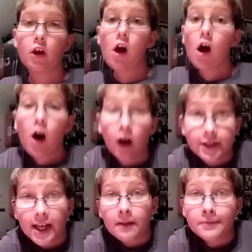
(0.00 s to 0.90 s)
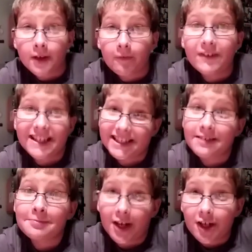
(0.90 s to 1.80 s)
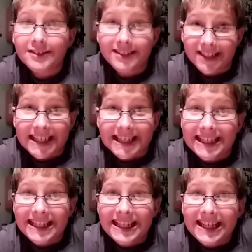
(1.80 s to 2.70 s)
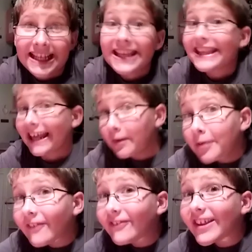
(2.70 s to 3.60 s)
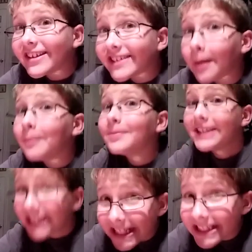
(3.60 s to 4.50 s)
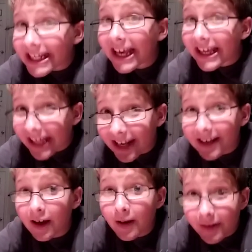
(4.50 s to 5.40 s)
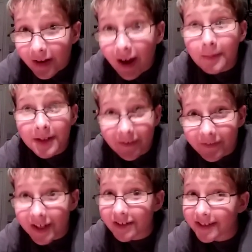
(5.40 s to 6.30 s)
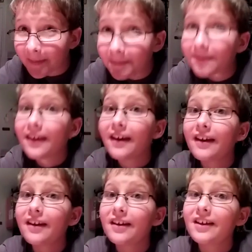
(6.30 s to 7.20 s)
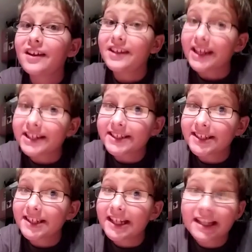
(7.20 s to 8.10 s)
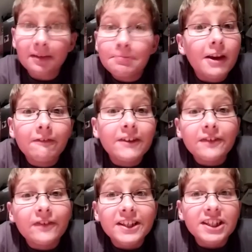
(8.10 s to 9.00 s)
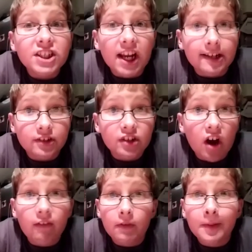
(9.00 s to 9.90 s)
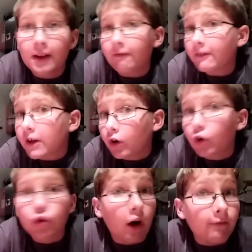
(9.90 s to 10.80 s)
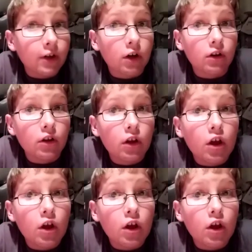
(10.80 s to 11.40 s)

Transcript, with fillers: Can it be a fail attempt? Yes. Can it not be a fail attempt? Yes. It could be a 50-50 chance of it being fail or not fail. So guys, this is gonna be it for this time. I got 10 seconds.